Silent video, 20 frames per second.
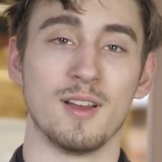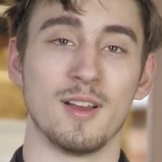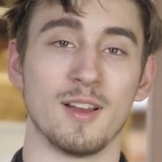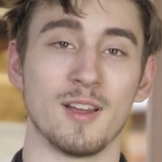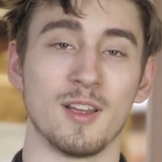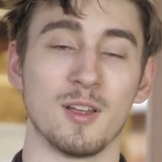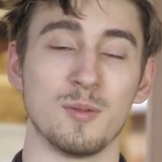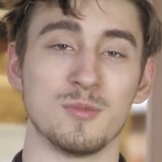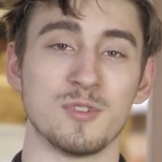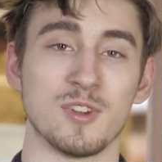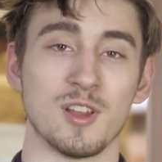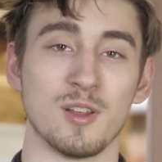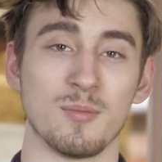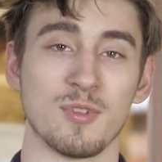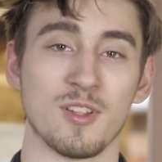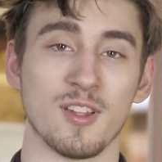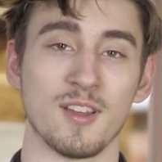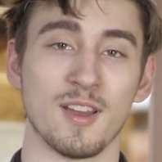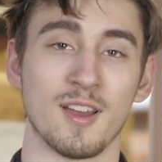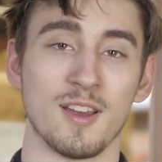Hi, I'm
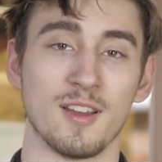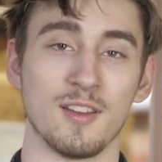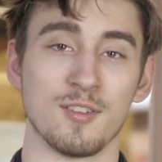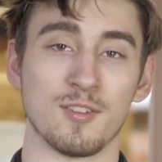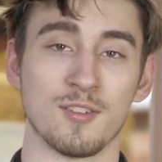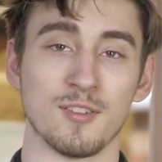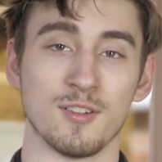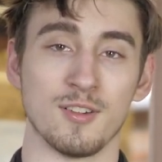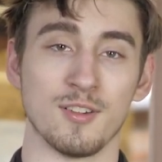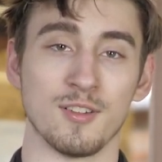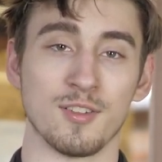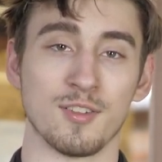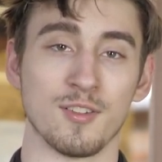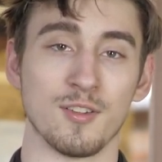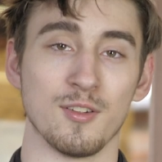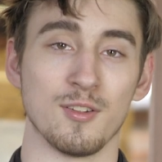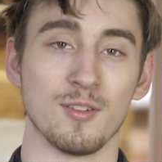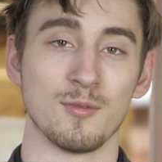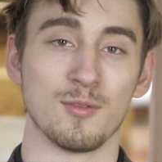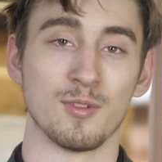James A. Heiser, a
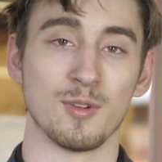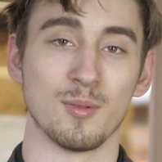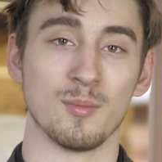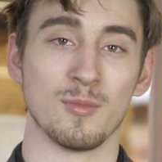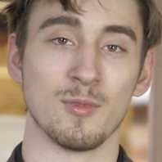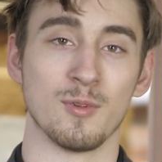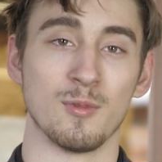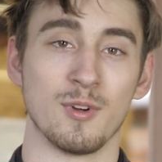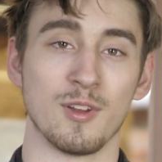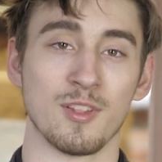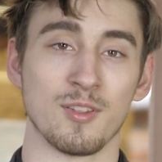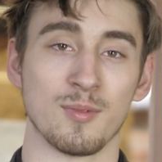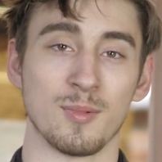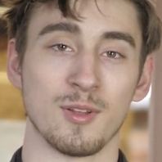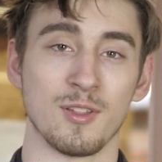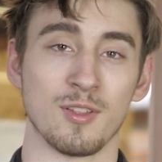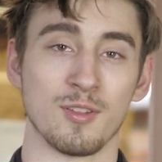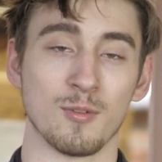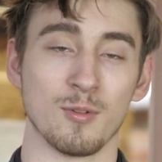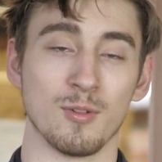student from West
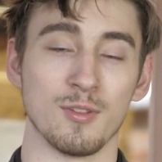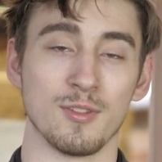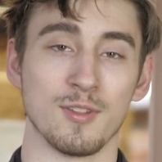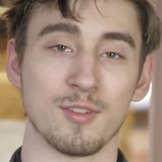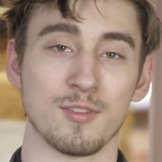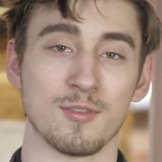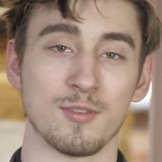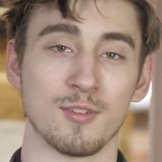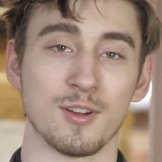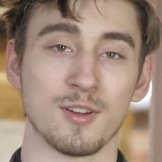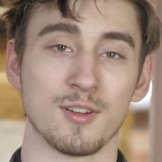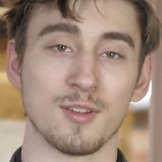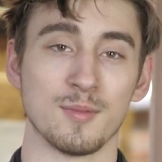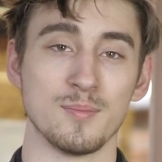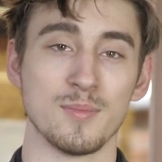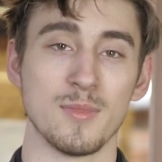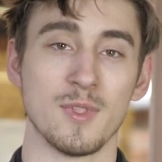Bend School District.